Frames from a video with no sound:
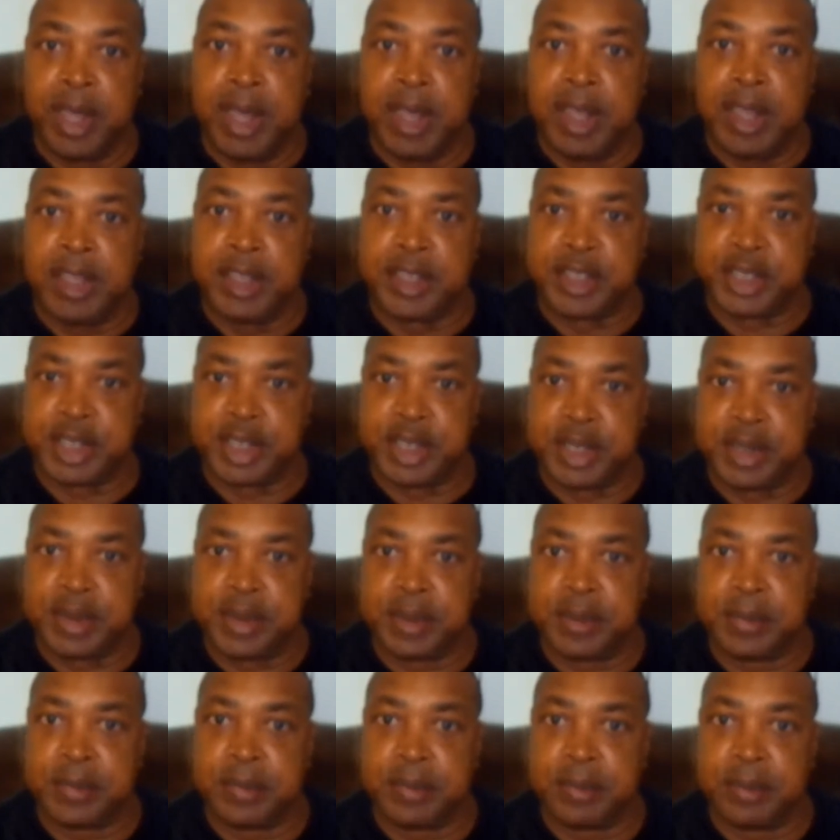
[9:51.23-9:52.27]
It says,
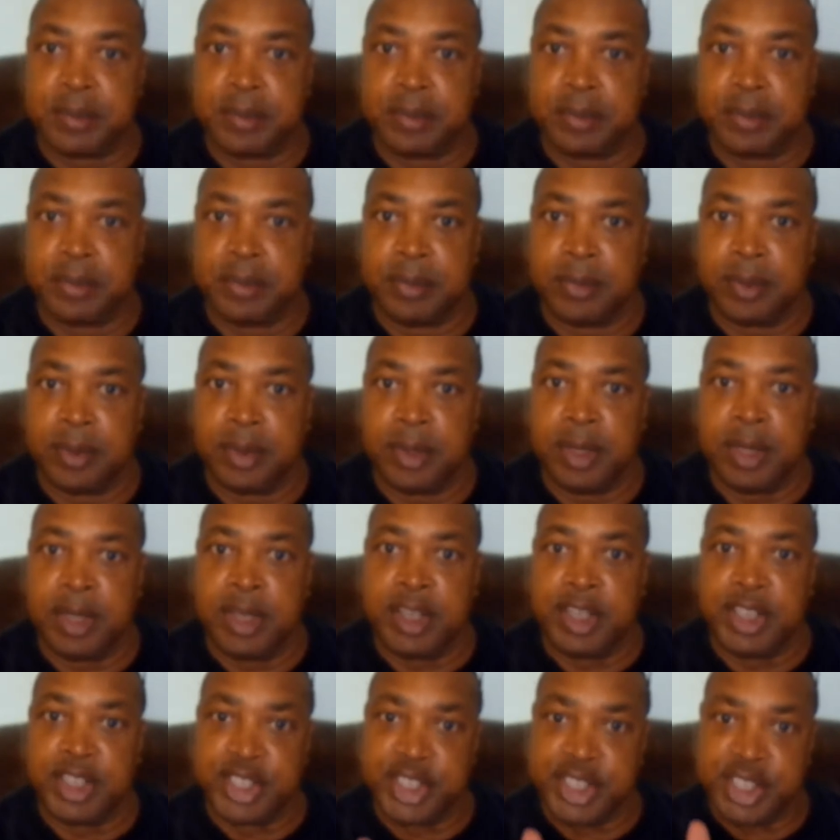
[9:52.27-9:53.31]
the
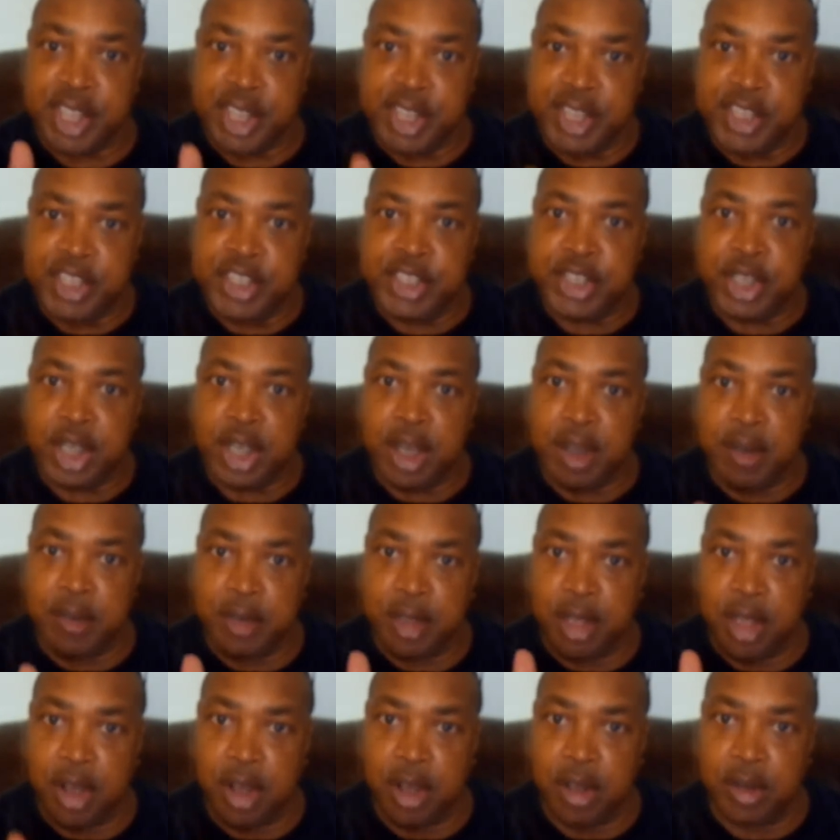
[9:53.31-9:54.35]
sons of
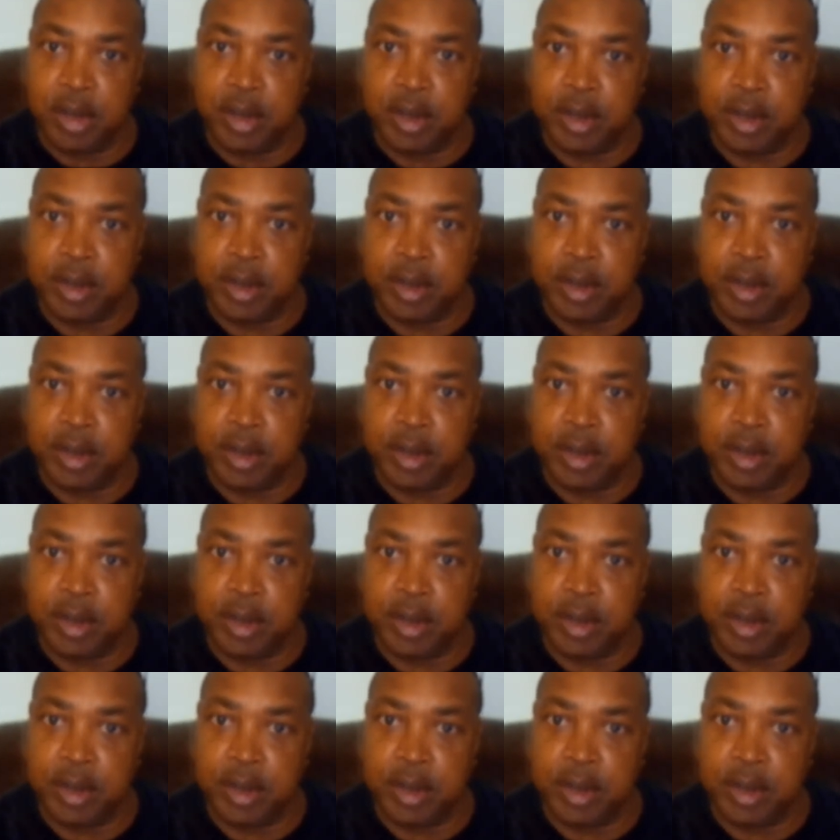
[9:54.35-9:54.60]
God